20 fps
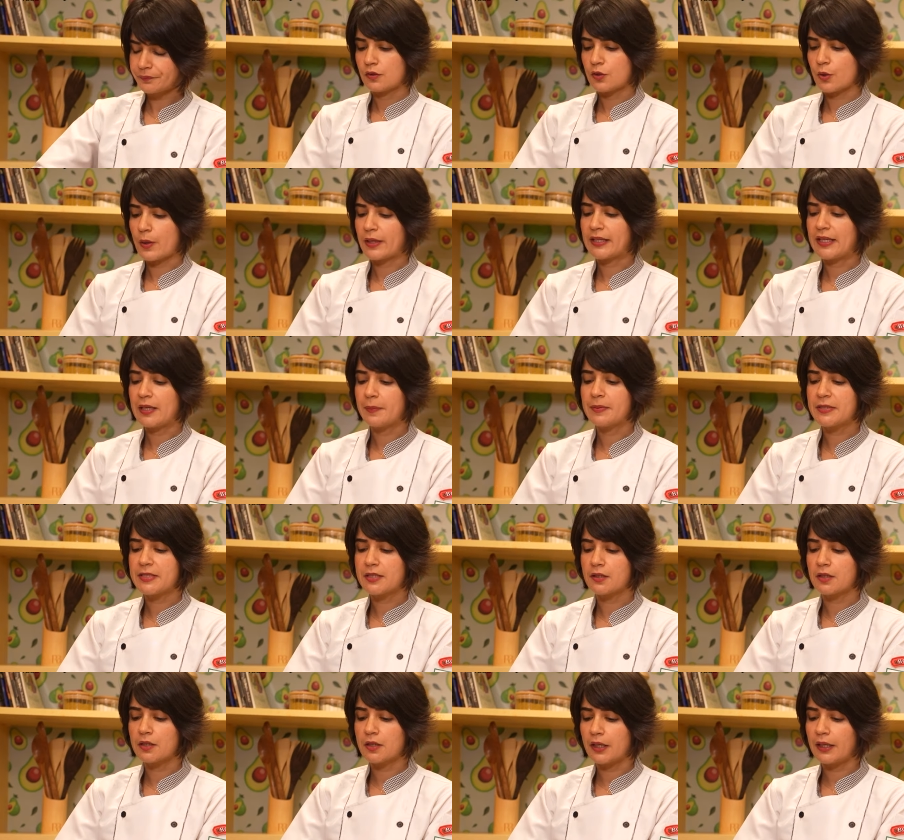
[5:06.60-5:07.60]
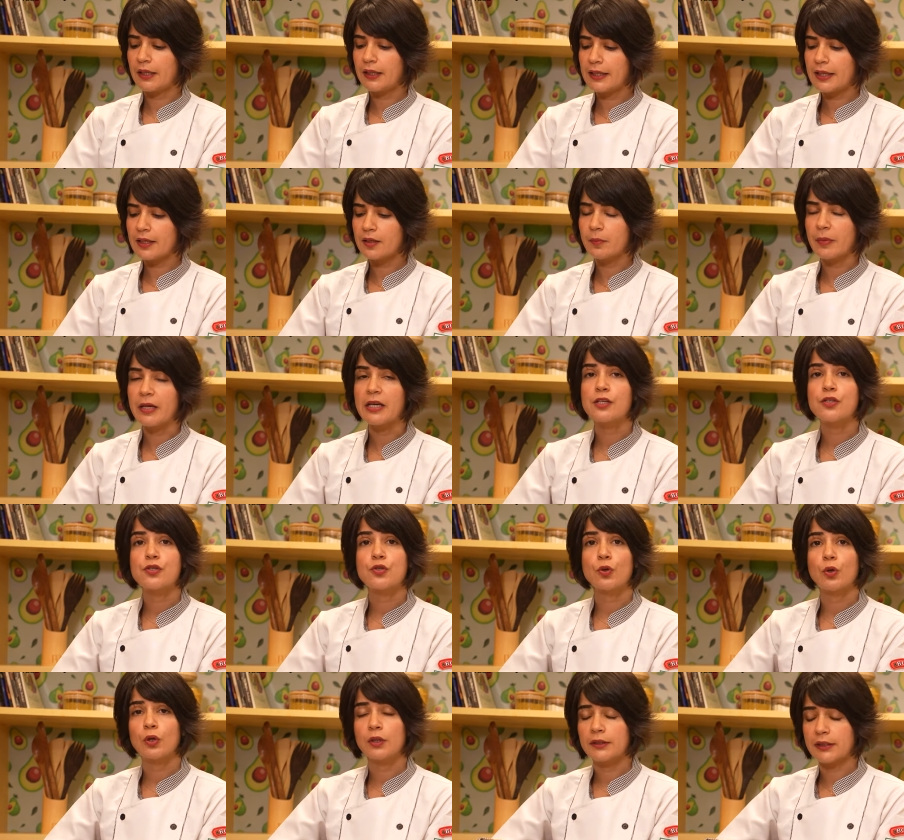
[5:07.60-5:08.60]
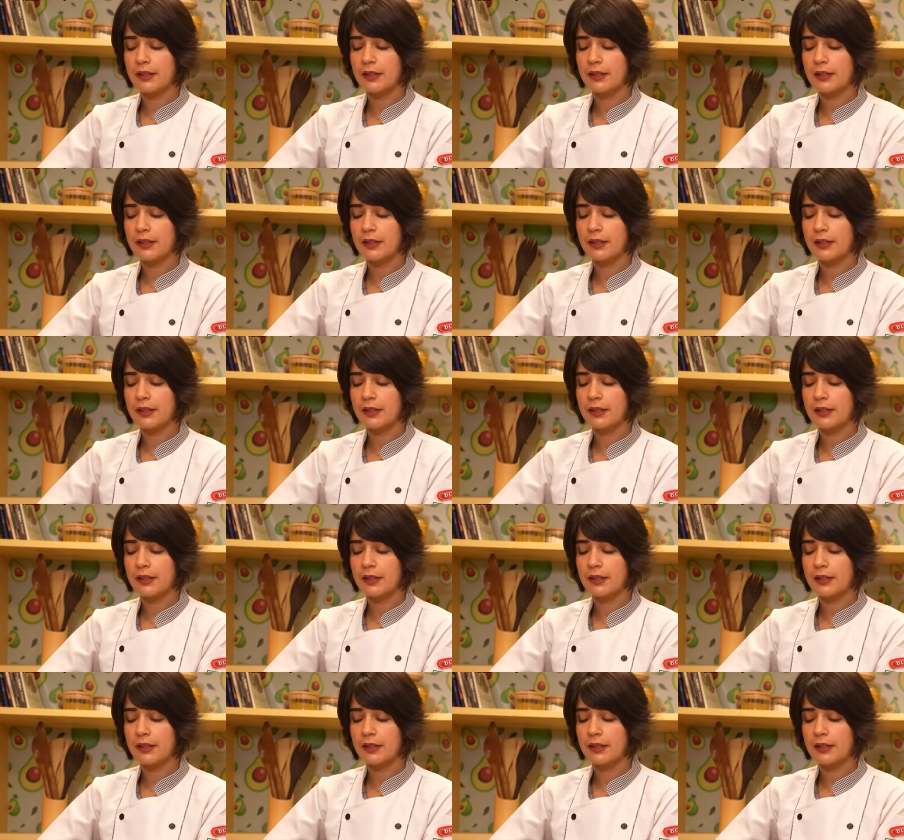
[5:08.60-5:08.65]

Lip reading: So I keep stirring and make sure